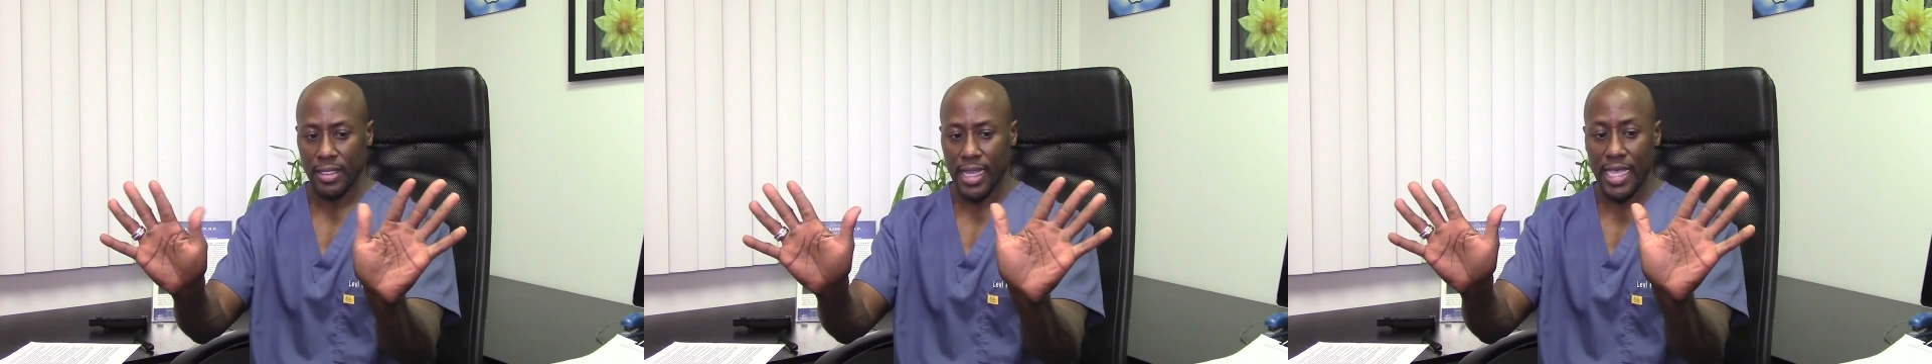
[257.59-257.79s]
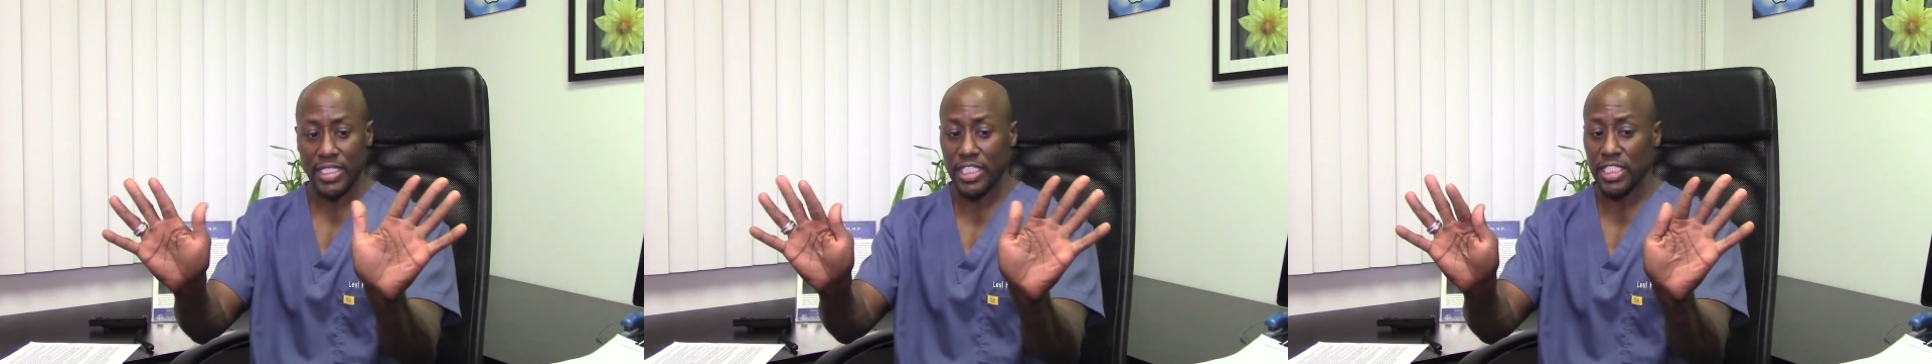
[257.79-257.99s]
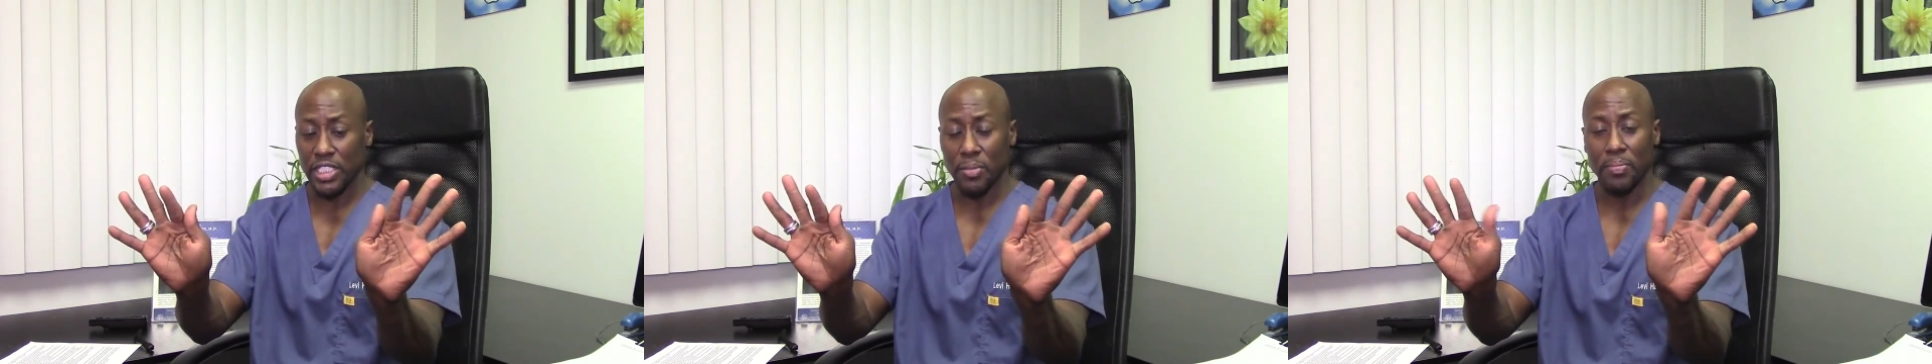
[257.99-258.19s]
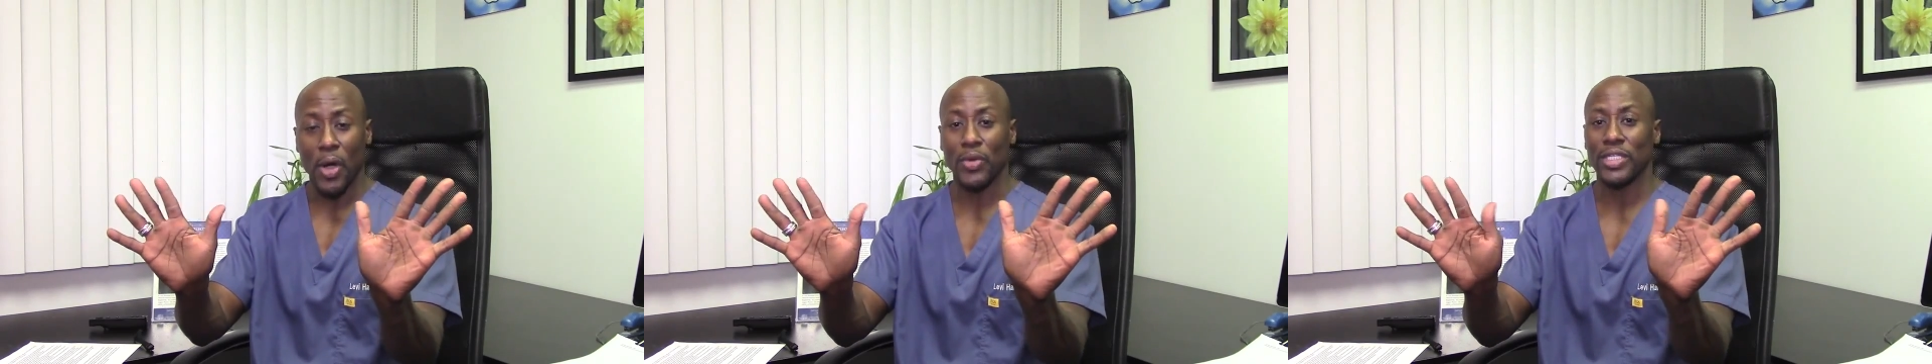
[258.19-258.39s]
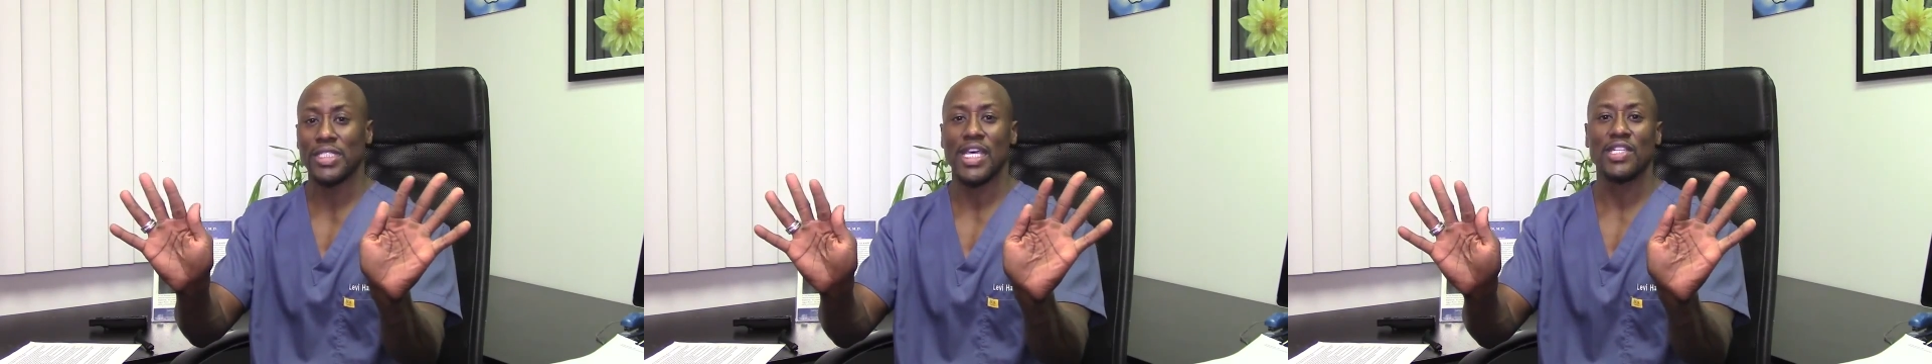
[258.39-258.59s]
That's just a
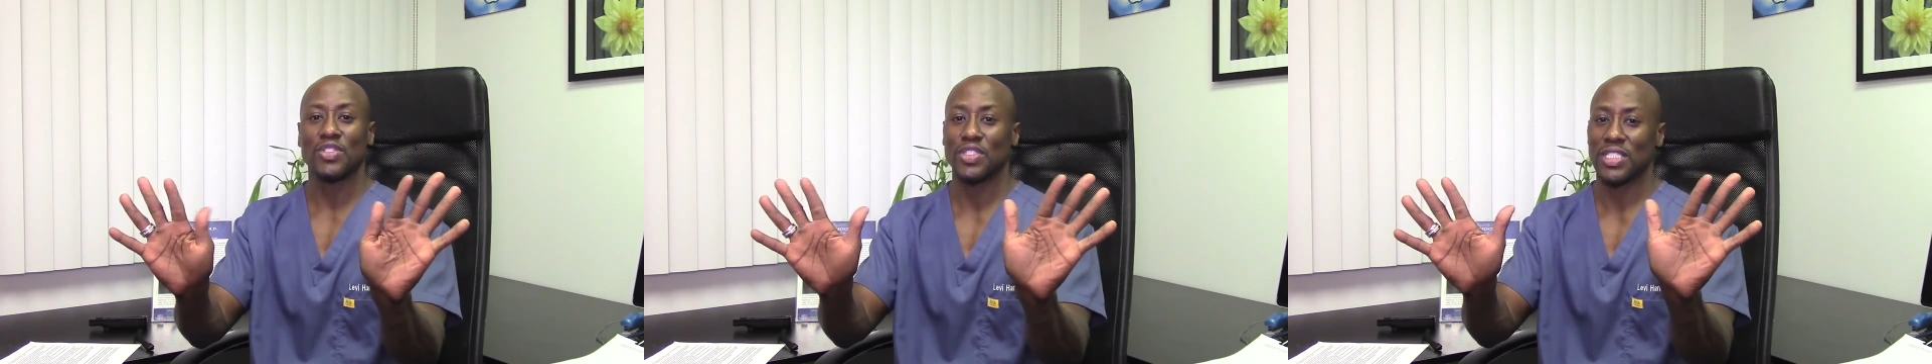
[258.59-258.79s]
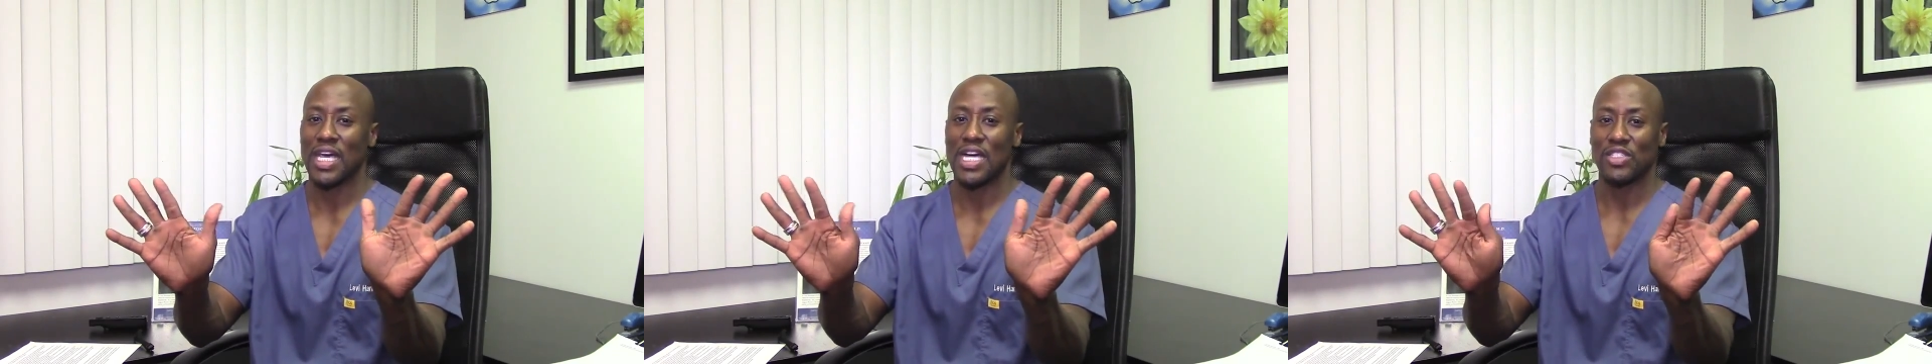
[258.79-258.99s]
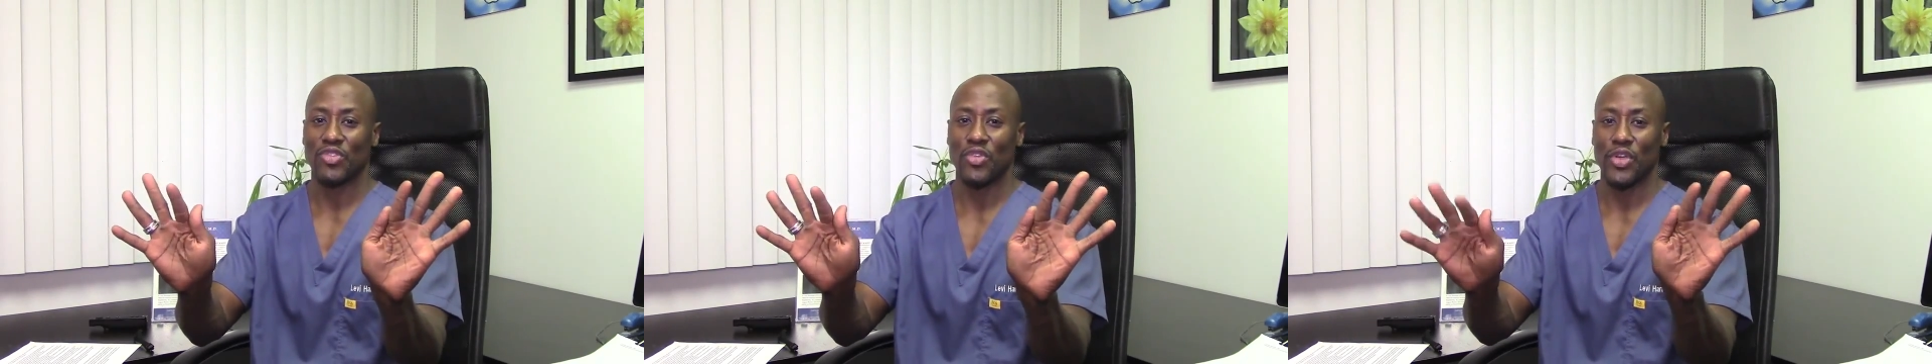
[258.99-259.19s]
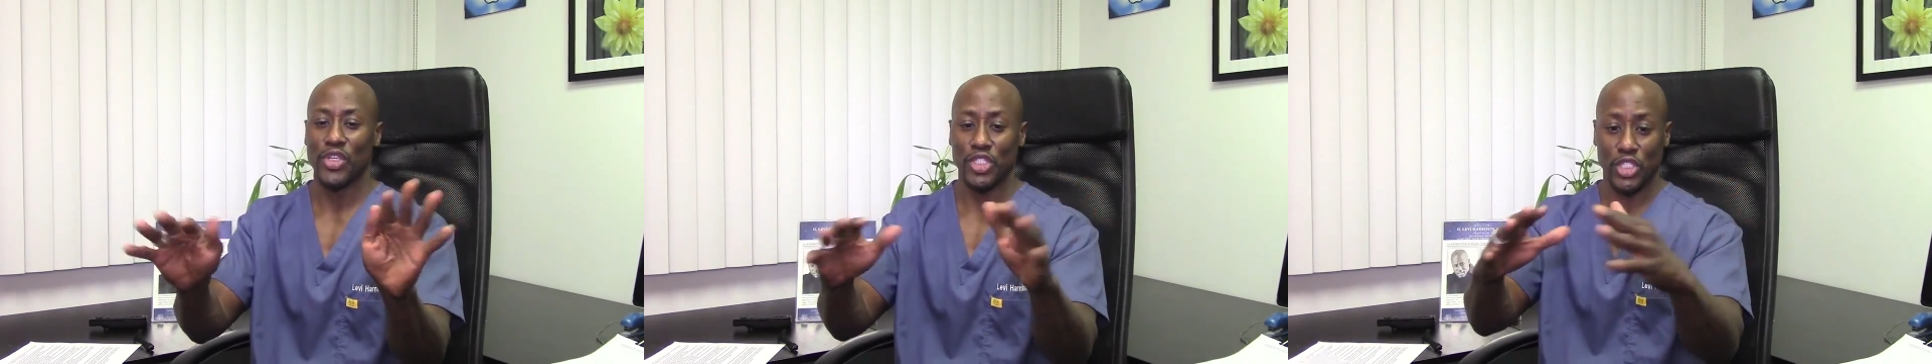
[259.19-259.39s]
bonus exercise for you.